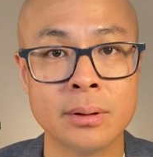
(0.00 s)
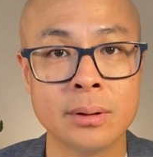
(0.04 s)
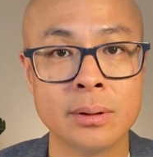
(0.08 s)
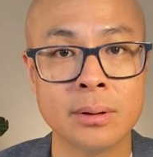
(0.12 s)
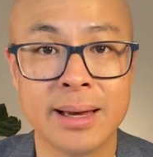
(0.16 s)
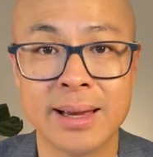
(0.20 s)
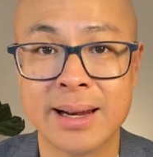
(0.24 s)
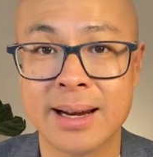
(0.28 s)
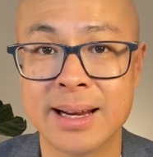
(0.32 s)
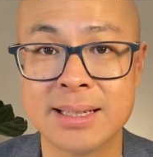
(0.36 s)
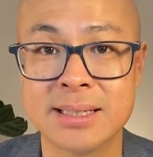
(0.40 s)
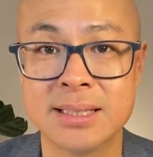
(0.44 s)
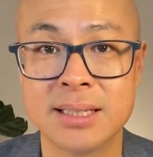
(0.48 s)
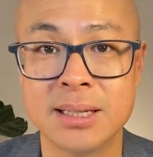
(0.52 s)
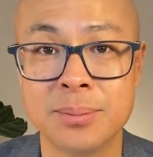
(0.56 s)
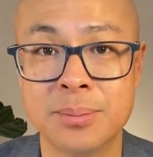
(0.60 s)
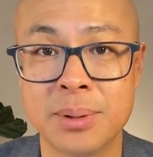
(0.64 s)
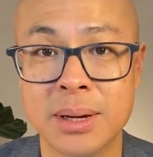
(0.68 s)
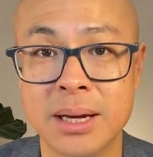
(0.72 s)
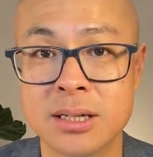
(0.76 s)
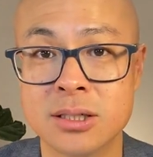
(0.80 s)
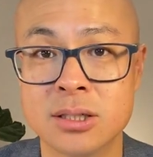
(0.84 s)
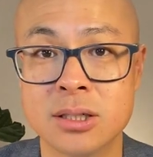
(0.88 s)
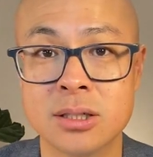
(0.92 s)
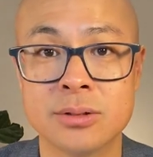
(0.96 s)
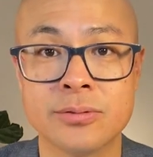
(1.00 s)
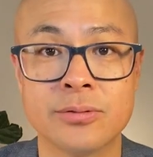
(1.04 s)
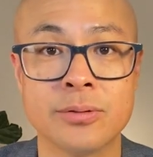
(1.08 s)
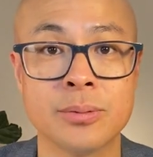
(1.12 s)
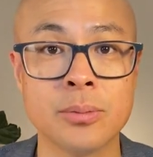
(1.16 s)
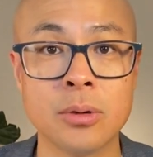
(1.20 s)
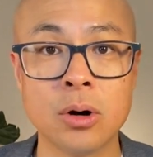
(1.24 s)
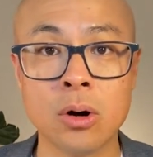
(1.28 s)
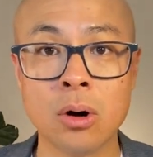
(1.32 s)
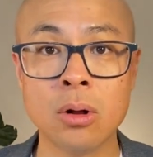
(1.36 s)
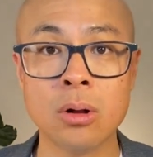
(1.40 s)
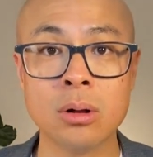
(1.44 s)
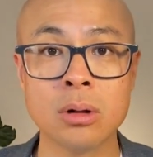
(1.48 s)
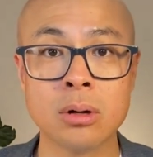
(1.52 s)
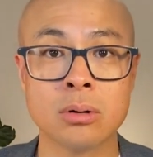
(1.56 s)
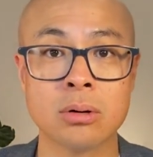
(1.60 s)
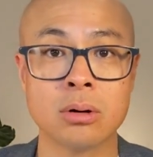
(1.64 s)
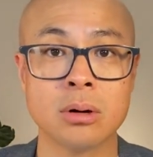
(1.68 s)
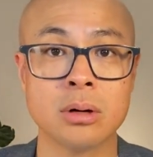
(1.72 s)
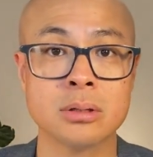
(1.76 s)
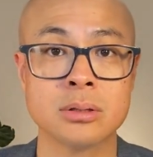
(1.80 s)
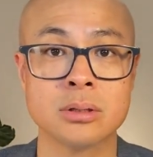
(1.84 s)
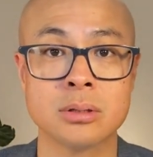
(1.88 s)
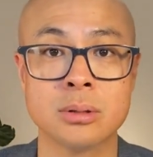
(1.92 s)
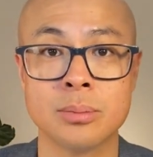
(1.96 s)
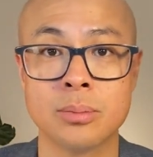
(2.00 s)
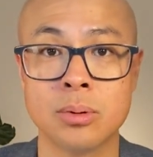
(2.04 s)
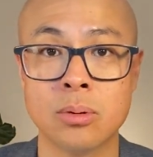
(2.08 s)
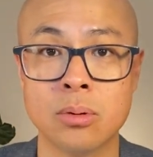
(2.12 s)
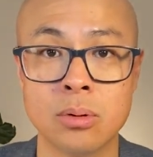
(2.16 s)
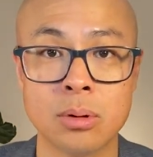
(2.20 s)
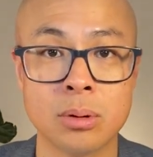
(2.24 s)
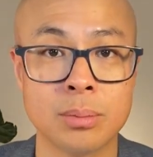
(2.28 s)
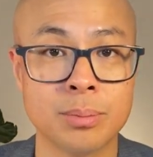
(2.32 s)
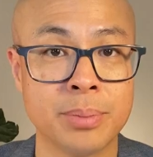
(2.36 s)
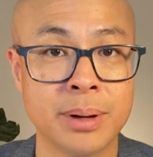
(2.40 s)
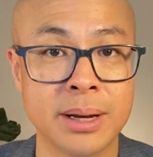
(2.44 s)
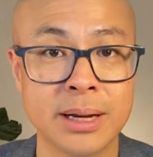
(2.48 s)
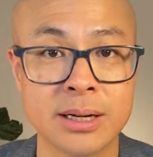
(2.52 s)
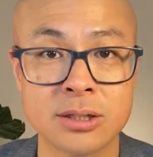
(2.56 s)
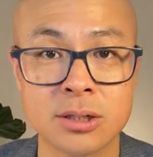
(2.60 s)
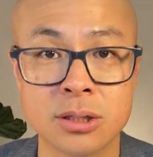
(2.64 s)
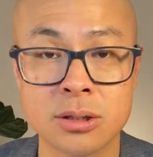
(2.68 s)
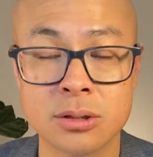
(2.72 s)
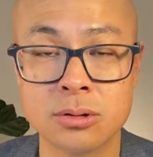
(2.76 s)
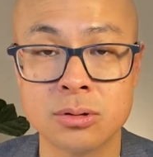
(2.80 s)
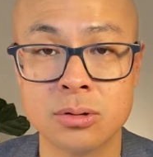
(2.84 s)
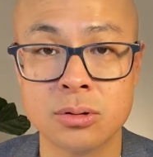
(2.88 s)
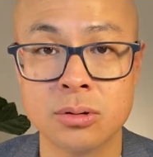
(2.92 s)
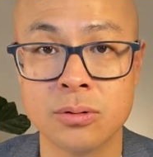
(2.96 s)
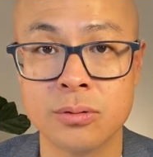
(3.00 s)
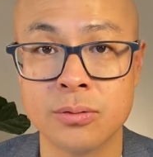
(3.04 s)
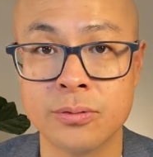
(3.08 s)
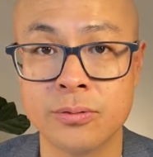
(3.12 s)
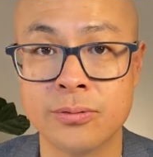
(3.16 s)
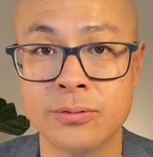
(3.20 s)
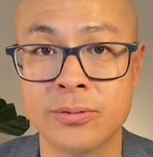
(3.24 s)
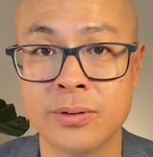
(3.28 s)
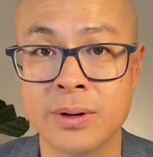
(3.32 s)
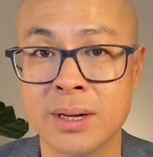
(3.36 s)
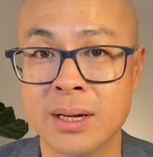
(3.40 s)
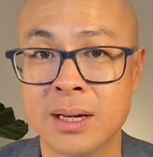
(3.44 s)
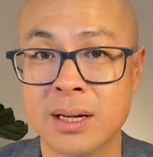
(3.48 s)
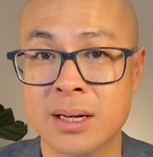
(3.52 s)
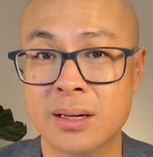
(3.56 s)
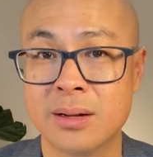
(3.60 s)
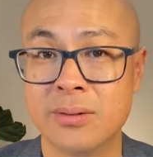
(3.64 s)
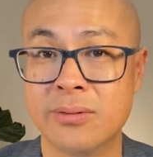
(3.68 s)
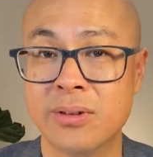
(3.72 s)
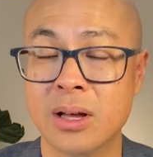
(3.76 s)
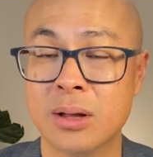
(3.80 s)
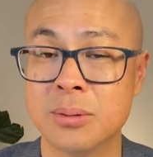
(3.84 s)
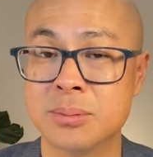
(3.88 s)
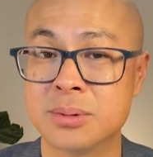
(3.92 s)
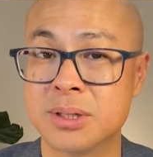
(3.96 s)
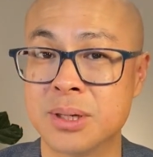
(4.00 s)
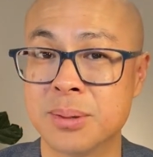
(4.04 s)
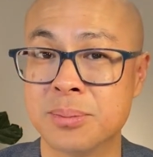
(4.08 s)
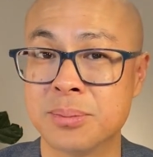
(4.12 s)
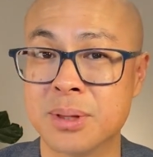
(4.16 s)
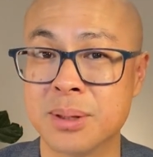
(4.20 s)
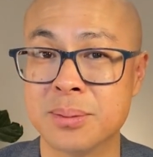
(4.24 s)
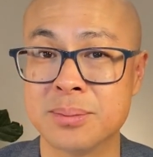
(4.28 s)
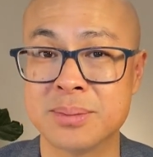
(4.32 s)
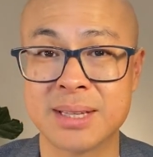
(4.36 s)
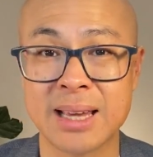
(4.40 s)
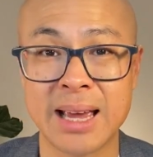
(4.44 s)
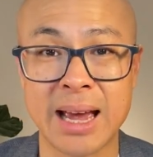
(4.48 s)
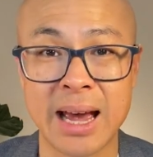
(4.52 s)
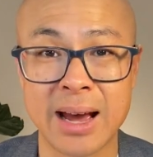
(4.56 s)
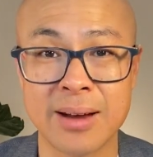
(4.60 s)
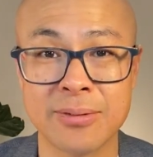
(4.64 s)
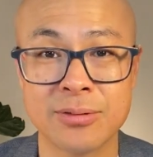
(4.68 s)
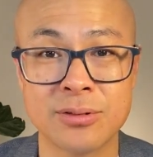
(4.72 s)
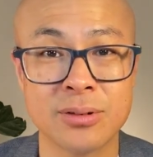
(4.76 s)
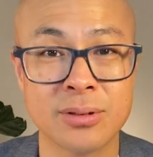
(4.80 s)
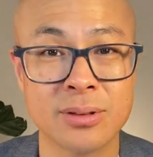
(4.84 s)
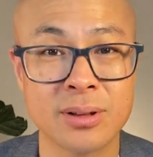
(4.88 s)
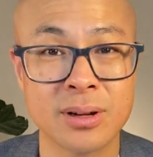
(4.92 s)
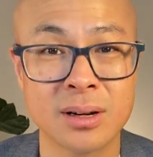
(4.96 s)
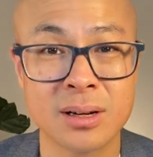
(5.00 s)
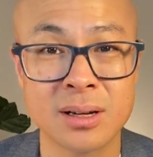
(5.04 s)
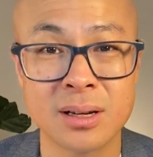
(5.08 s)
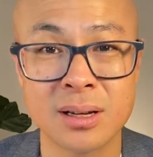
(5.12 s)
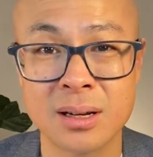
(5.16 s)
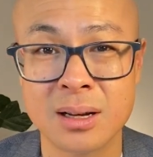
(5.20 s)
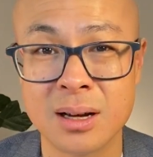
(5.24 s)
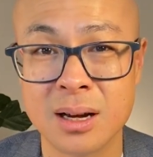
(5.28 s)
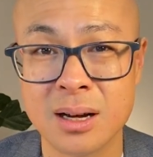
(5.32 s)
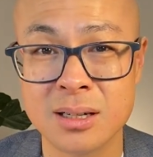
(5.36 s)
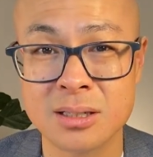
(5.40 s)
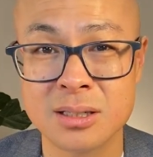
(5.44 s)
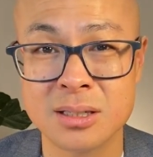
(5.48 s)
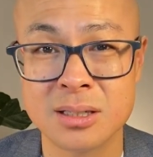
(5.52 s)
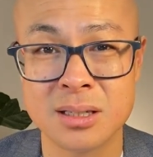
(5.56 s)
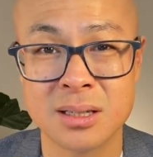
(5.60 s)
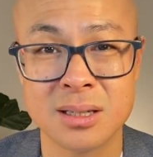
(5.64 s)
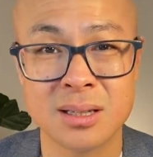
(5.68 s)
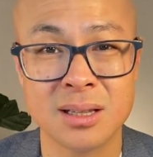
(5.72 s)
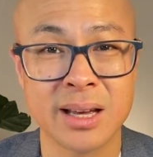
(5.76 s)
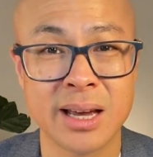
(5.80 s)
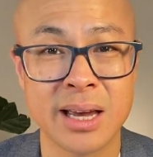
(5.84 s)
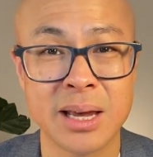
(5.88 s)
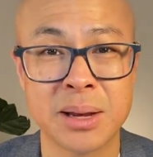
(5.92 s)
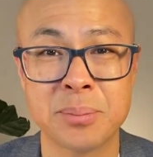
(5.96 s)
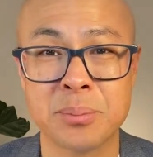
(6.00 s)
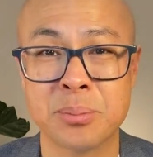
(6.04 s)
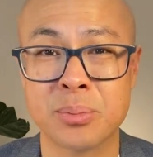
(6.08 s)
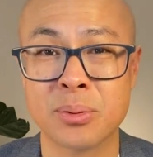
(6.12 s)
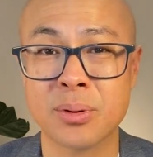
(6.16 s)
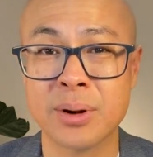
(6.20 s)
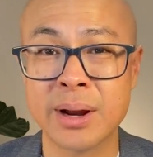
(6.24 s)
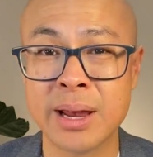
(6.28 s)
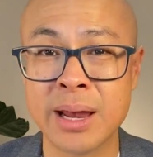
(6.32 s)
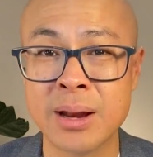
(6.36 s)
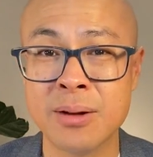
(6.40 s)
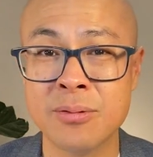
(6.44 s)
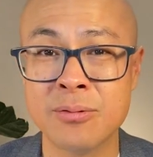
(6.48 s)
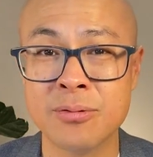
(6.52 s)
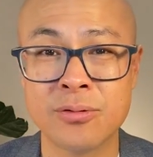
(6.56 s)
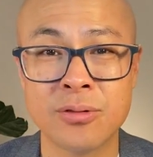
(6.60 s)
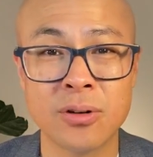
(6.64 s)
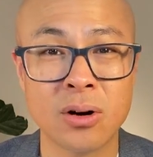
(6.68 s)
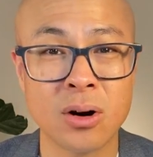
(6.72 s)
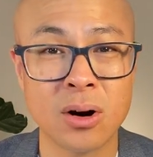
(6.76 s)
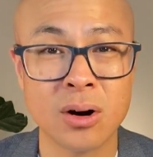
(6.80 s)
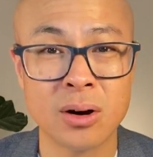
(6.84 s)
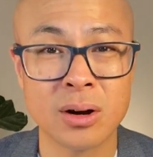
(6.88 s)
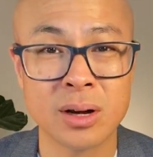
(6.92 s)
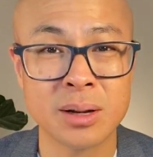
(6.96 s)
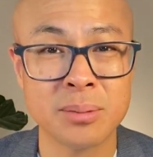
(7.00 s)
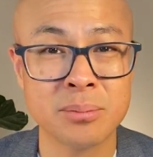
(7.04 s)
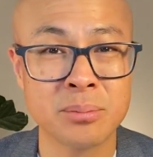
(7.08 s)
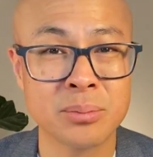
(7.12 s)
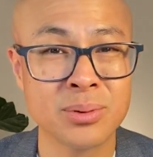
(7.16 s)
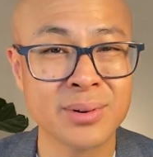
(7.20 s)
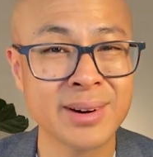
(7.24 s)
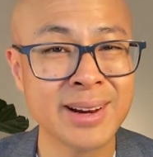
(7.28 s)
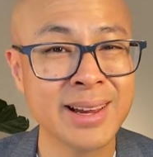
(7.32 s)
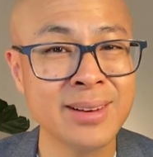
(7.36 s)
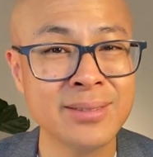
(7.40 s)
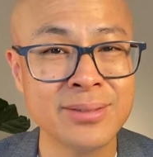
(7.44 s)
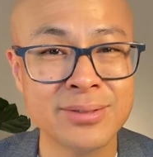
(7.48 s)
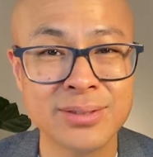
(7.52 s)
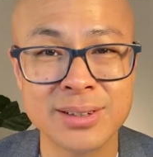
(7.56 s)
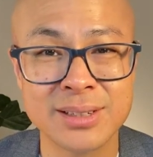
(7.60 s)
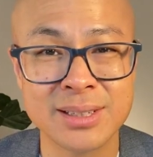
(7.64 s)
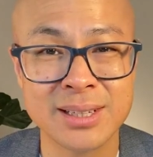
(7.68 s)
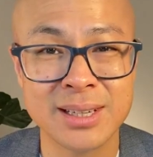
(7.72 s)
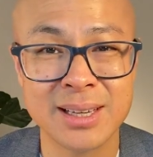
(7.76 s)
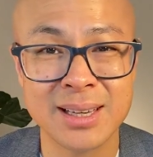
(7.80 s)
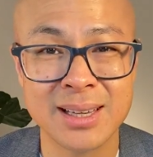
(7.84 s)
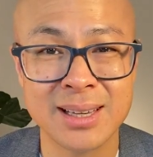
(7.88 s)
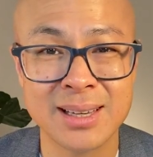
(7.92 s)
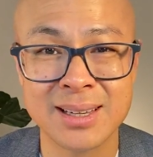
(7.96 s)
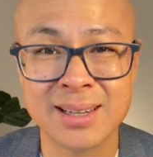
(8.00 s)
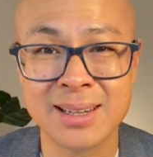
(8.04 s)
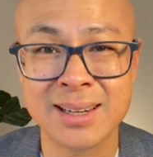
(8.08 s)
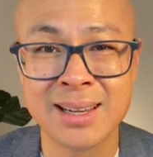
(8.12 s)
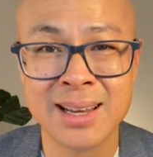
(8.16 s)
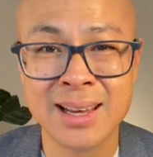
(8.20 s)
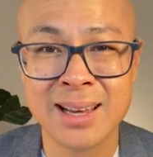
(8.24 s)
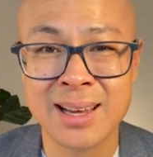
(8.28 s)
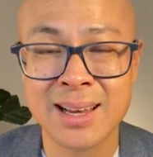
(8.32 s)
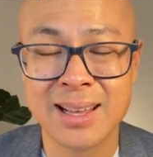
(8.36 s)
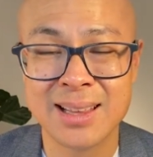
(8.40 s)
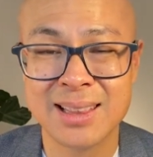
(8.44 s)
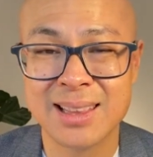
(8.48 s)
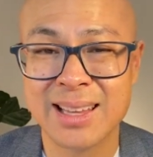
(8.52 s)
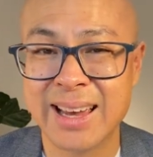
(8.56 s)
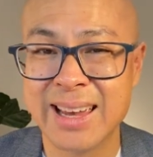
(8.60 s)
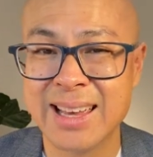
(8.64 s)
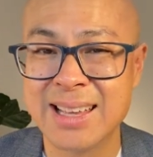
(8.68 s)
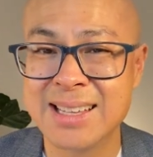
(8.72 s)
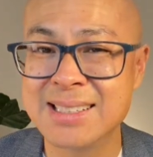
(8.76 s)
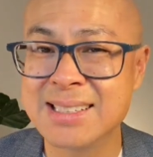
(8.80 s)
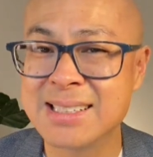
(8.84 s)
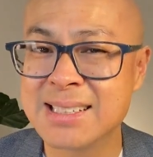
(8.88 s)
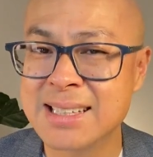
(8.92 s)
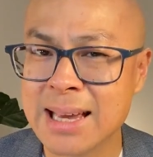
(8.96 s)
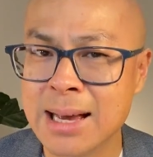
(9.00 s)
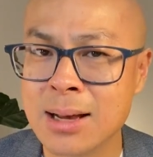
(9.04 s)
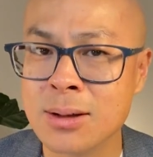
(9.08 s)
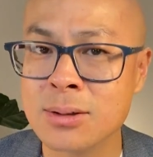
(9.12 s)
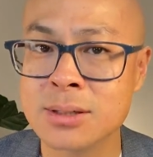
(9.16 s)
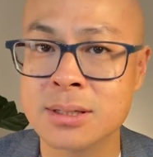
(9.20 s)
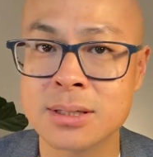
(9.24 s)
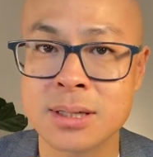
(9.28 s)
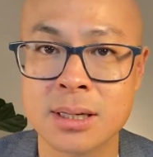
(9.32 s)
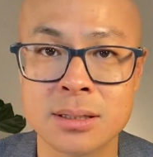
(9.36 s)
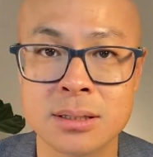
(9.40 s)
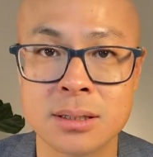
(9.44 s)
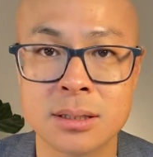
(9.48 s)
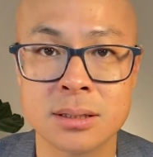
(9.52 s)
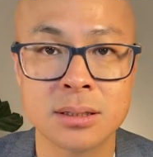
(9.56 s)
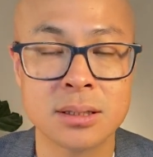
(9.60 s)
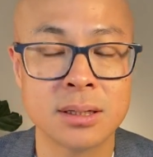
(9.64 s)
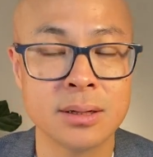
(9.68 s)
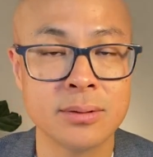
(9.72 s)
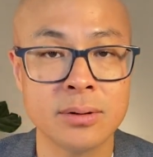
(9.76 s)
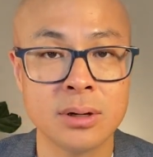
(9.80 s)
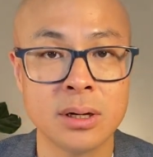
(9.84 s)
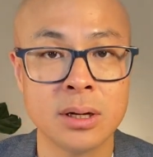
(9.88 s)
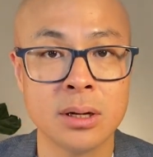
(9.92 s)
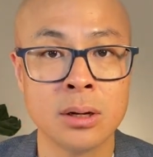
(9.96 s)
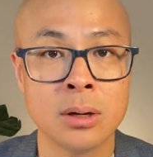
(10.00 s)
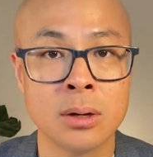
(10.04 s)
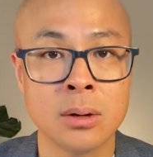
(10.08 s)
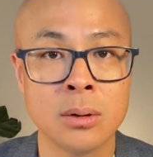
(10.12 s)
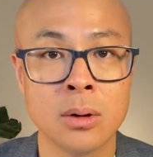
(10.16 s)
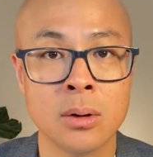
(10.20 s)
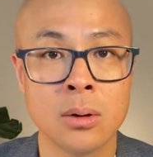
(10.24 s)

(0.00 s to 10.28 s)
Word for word: And I see patients from all across the board, patients who've developed symptoms after their concussion, like brain fog and brain fatigue and light and sound sensitivity.